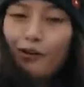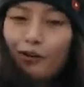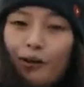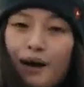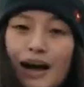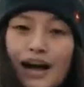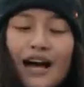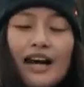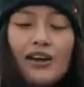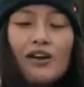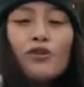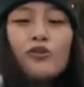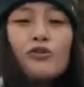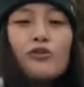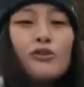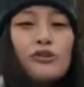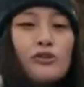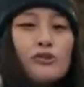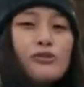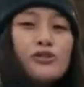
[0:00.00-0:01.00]
Why
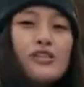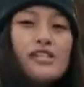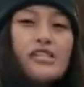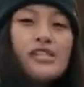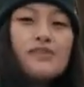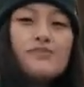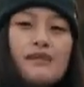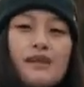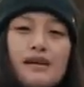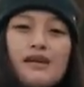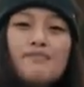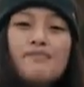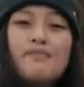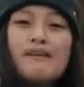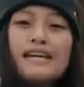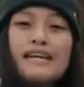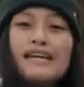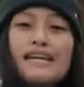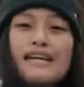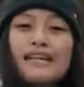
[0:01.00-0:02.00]
don't you just
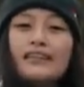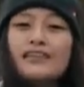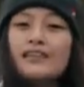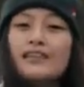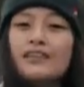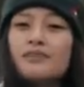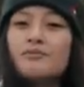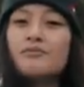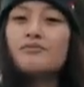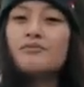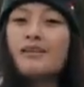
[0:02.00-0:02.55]
leave me in the